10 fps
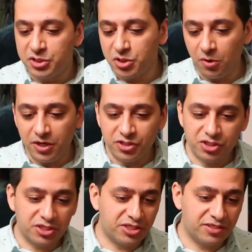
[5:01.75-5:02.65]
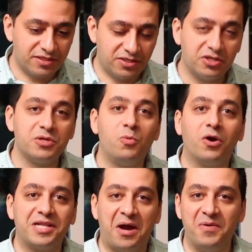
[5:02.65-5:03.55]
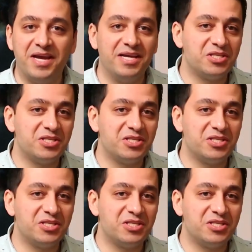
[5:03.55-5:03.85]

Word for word: so it just doesn't work that way.